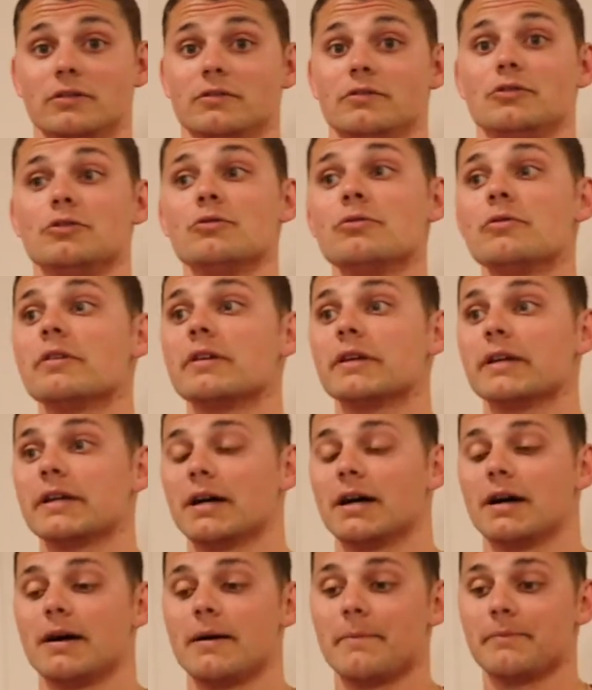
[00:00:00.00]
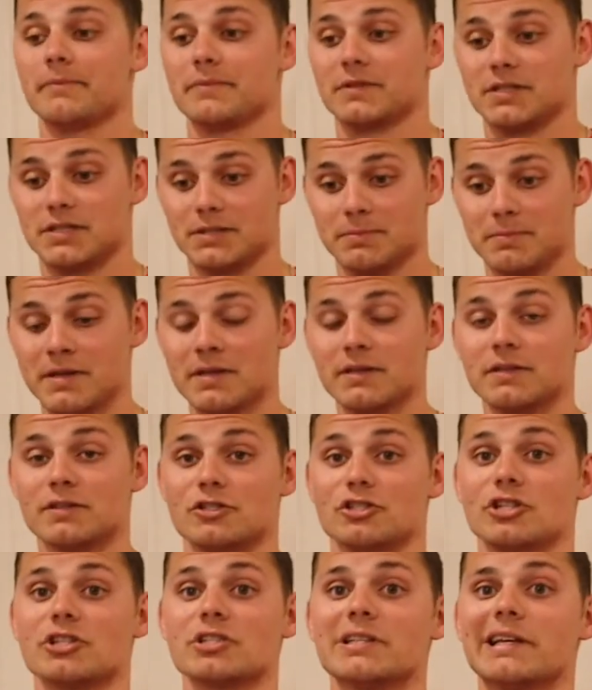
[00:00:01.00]
do the
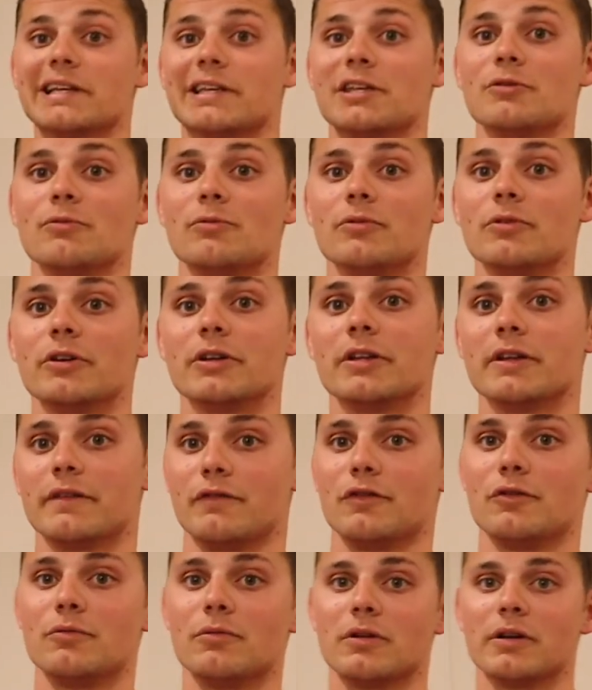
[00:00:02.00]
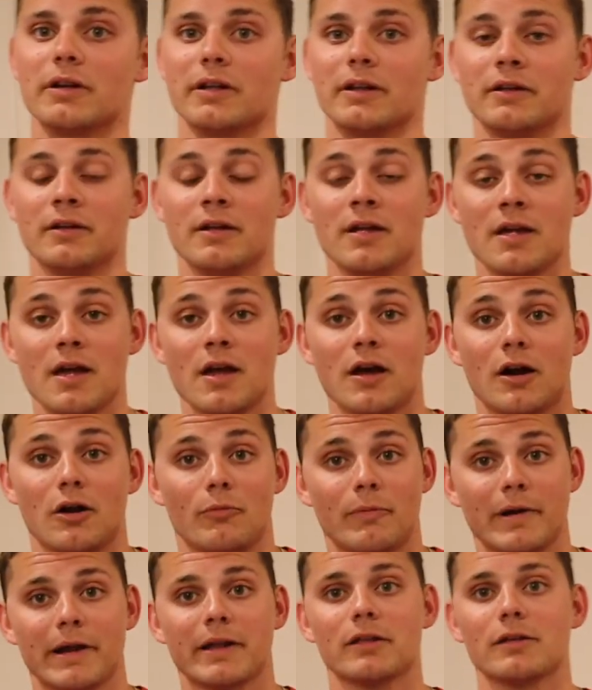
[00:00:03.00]
Smith just like you would if you were in a
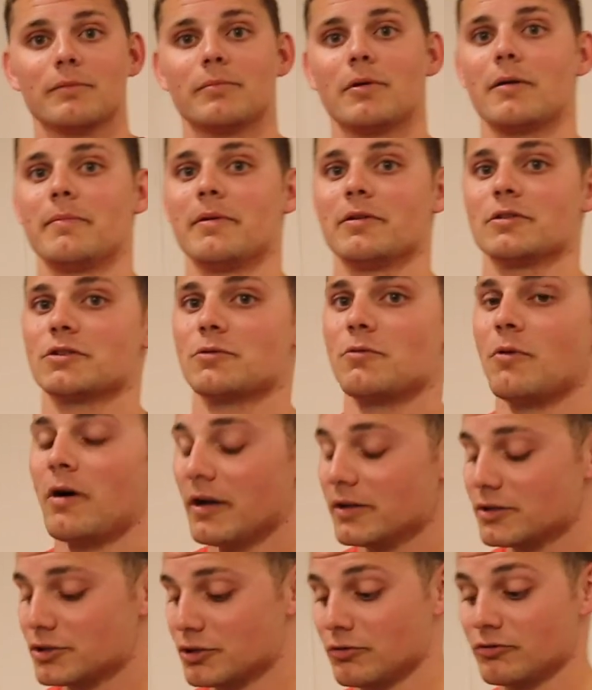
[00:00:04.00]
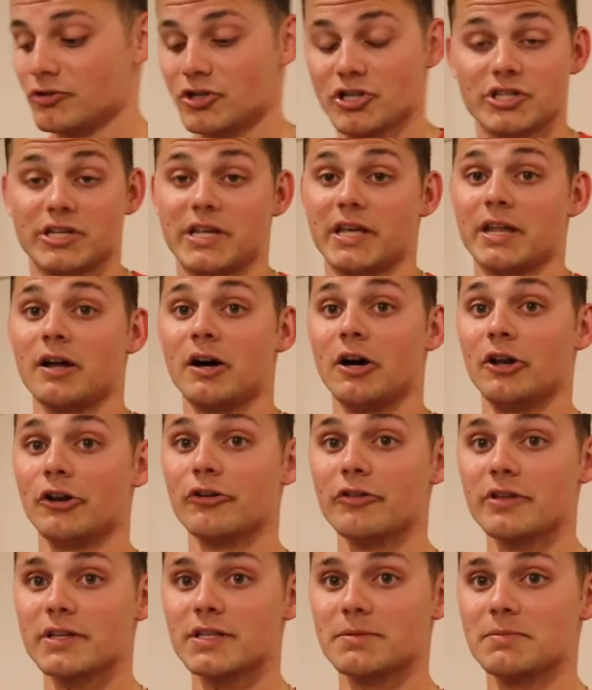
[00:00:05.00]
regular barbell squat. So just get
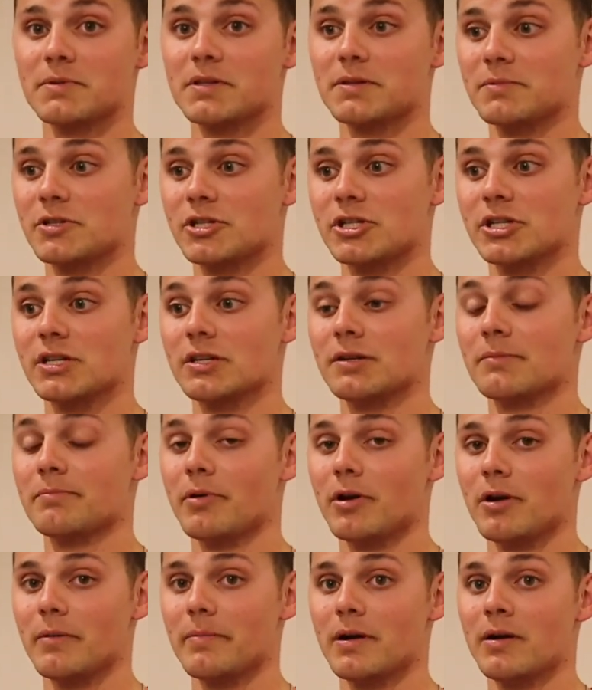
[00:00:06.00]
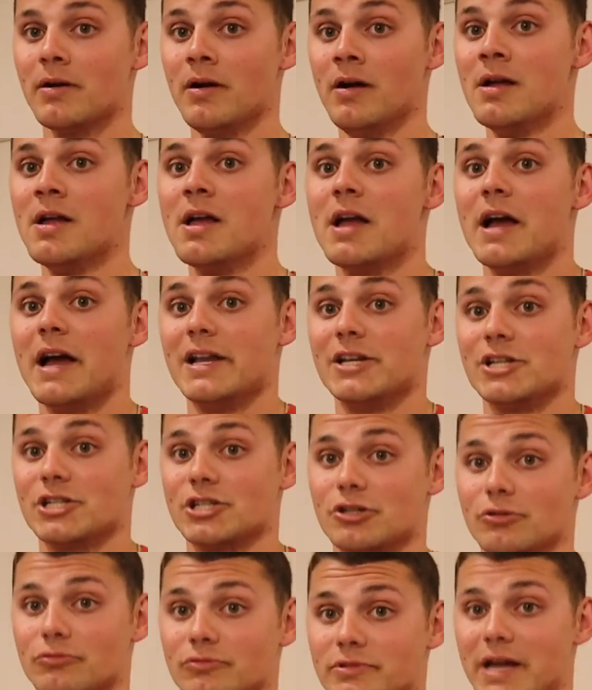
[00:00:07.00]
under the Smith machine barbell and
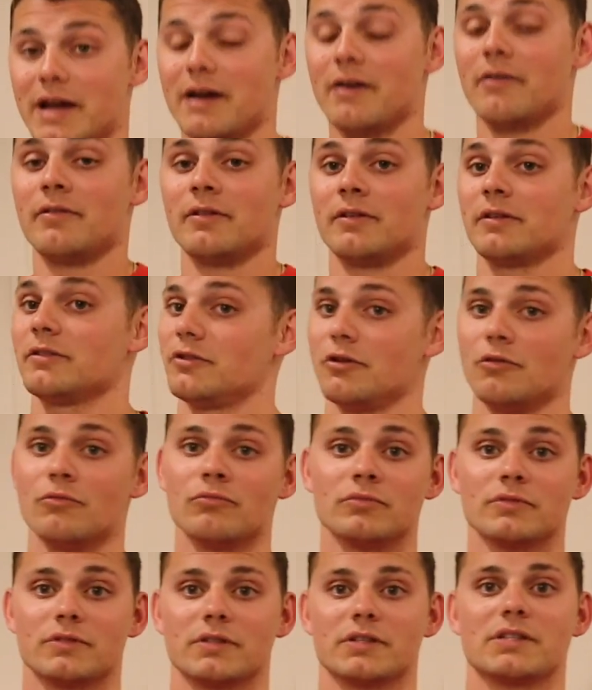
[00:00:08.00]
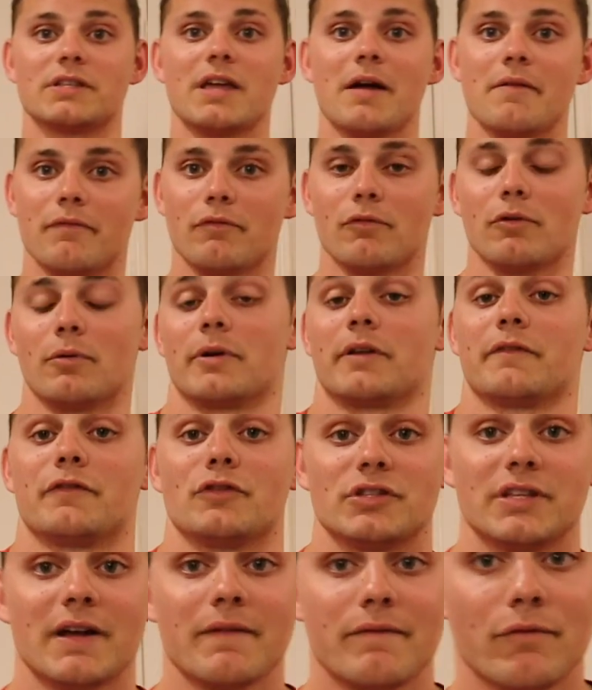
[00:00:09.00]
just go down. Don't step forward. If
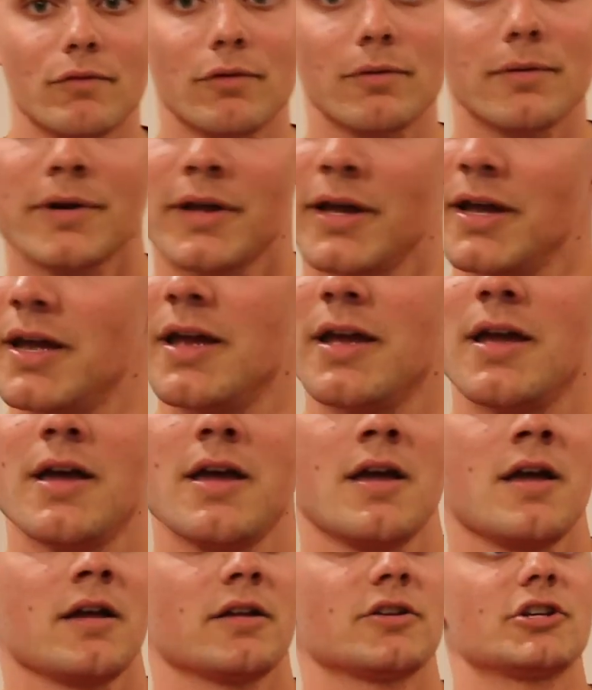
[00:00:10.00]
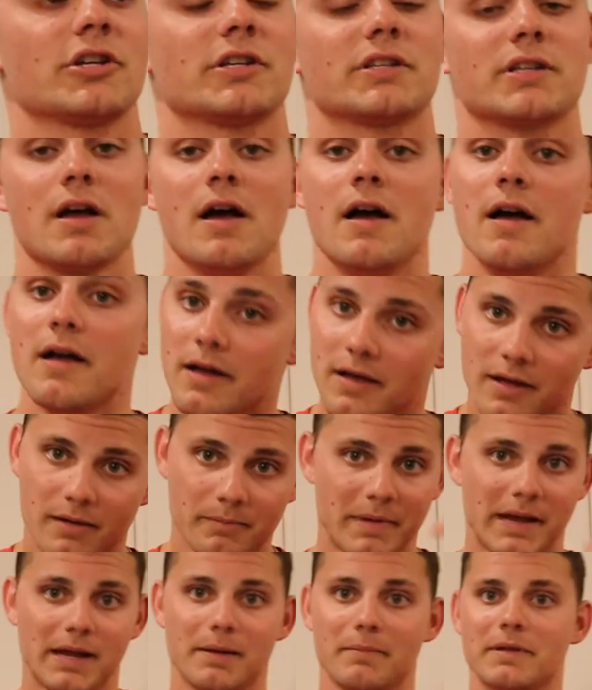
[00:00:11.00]
you step forward, just
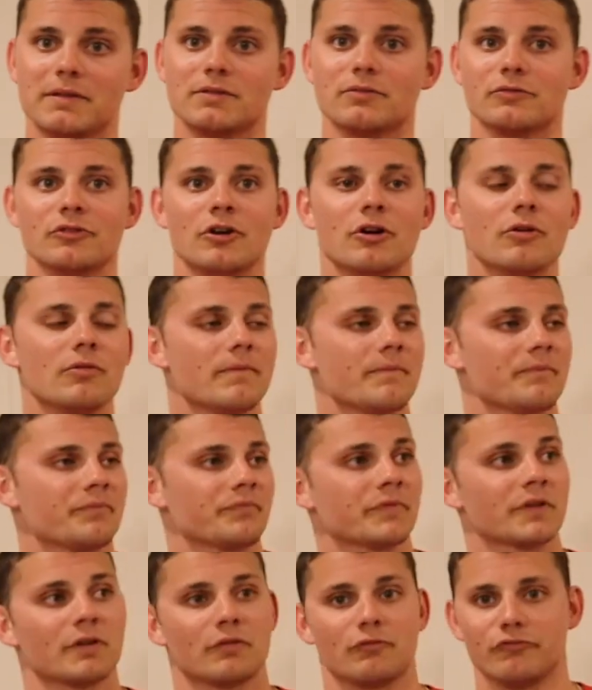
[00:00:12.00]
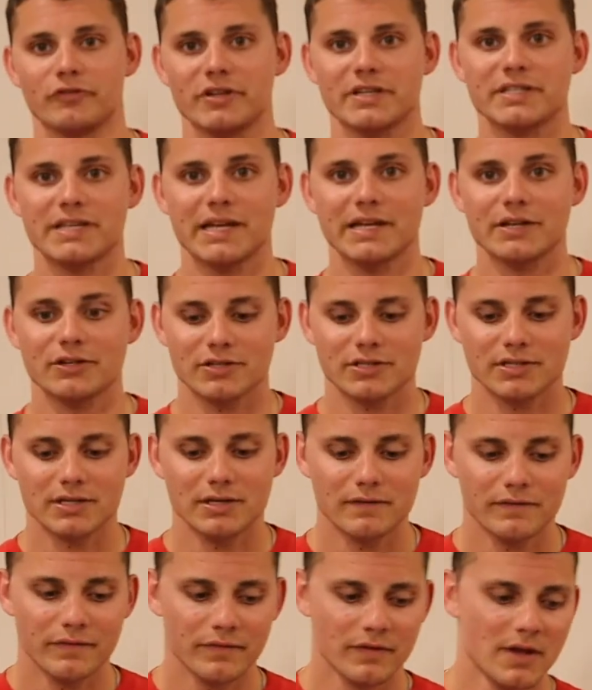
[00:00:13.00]
make a mental note, reset
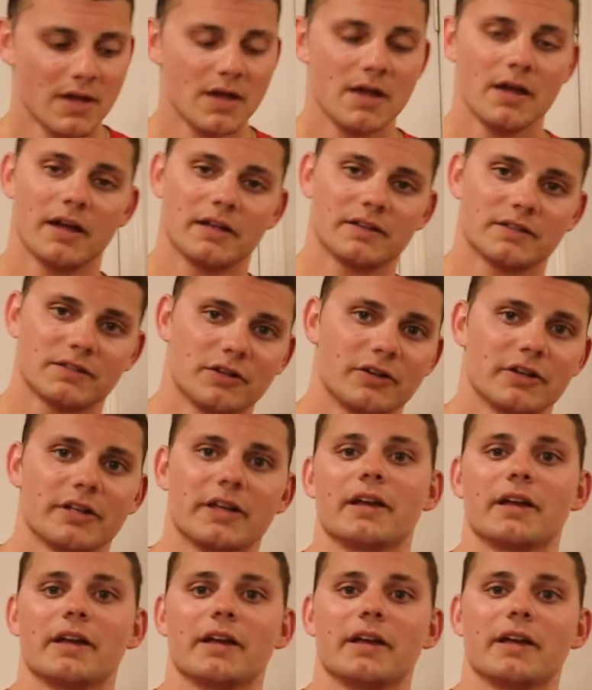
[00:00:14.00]
yourself, and start